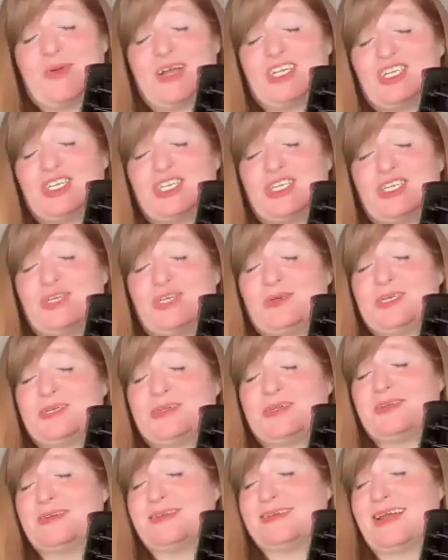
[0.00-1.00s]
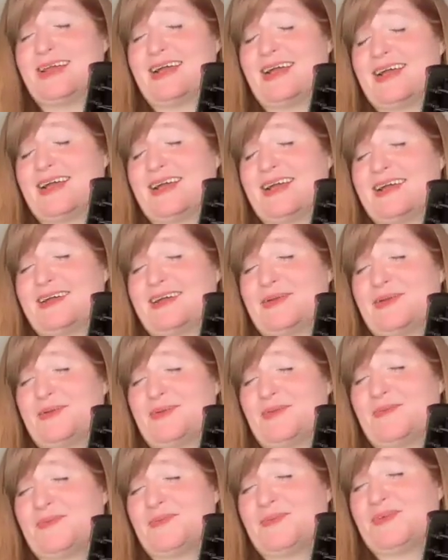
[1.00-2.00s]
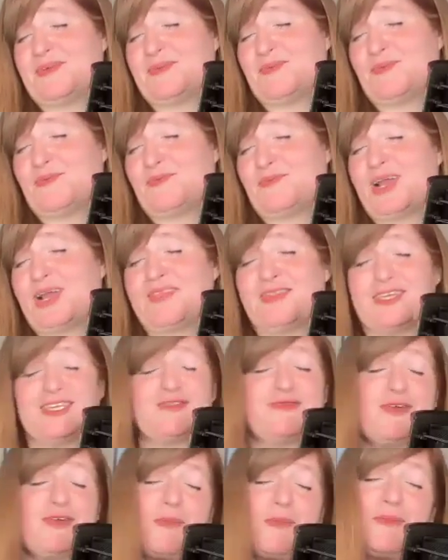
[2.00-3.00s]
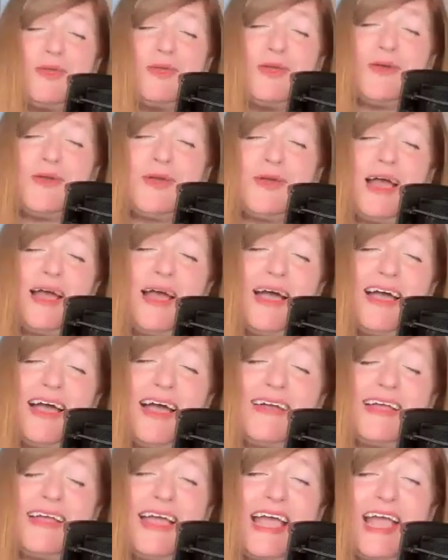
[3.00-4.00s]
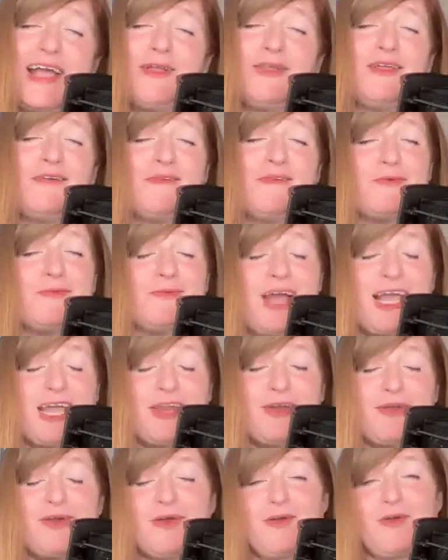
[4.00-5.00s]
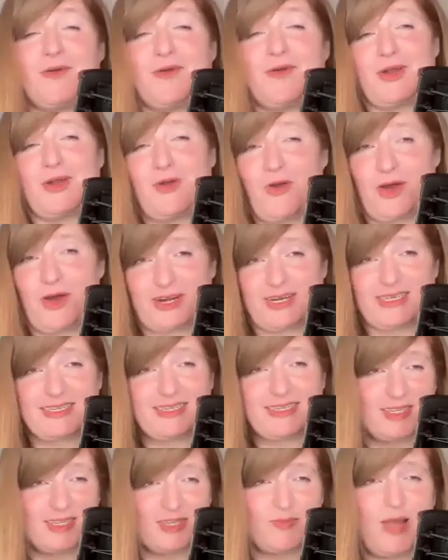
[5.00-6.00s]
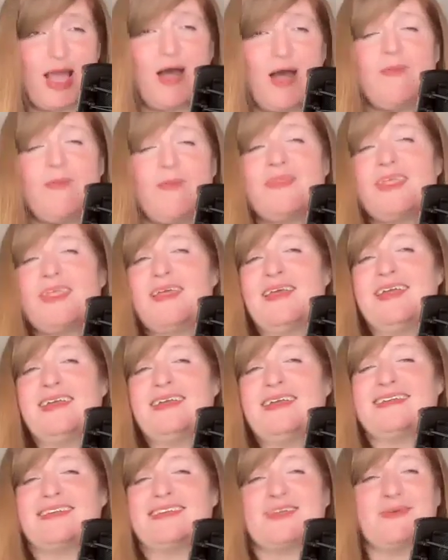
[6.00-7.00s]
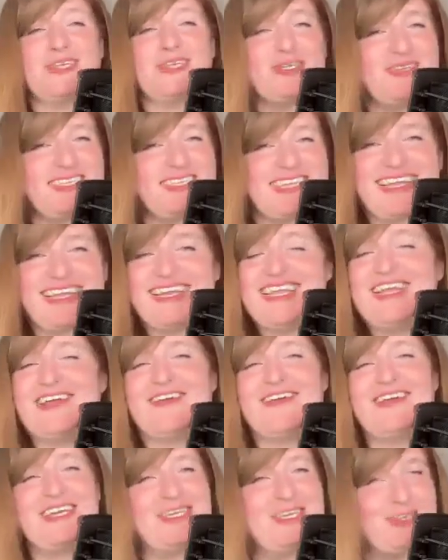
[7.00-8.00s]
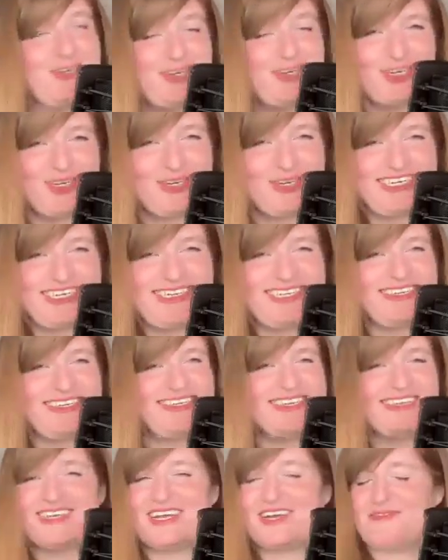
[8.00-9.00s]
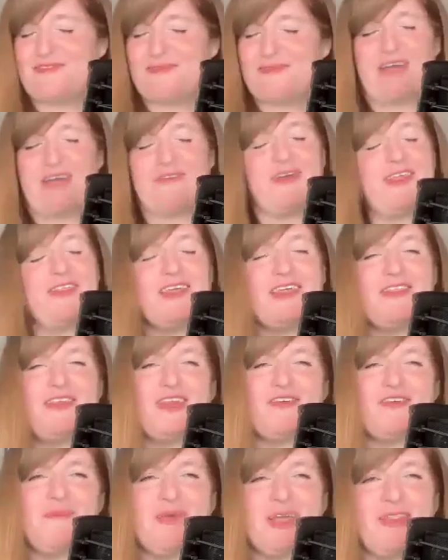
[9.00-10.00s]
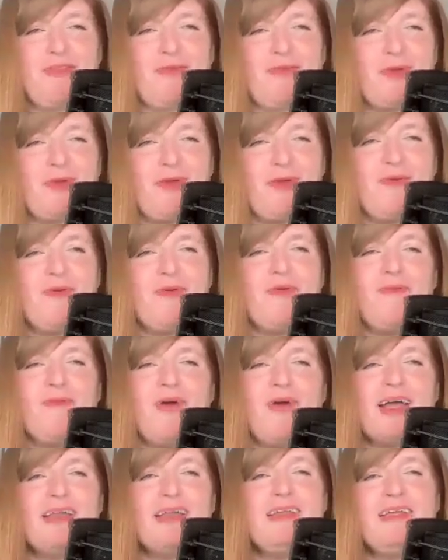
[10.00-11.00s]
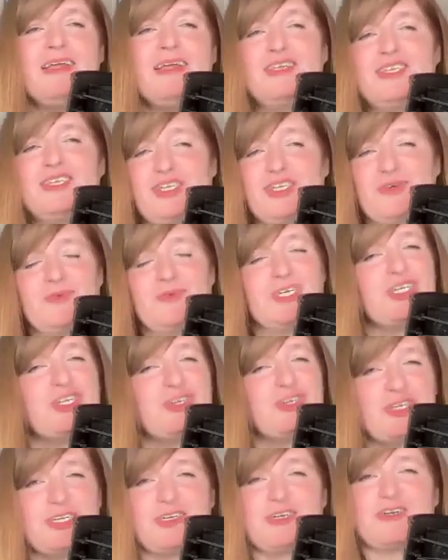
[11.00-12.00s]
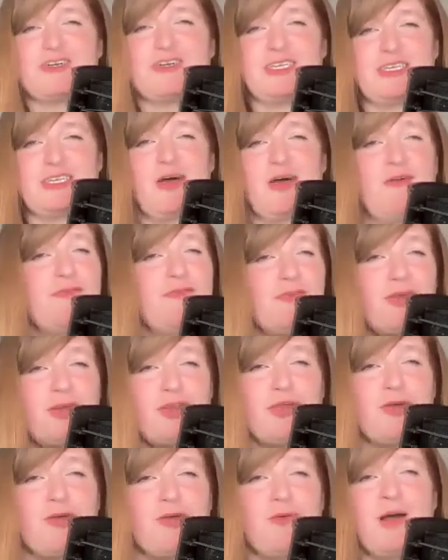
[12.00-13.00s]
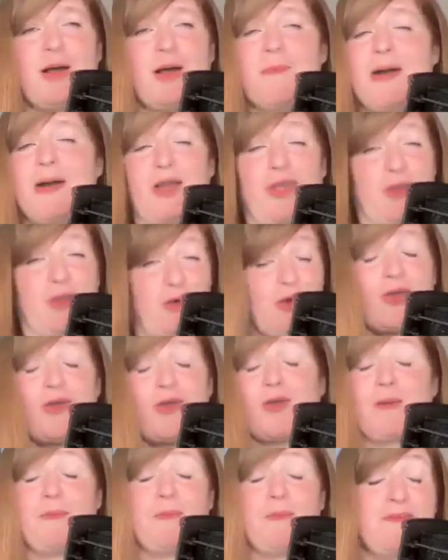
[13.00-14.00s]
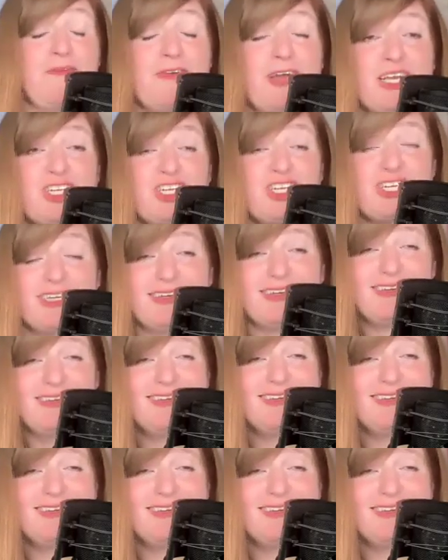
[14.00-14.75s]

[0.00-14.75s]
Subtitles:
question, you can bring this from your angle of a writer or an artist as well. So as you stand here in your journey of everything that you've been through, what do you wish your younger self knew about your current profession?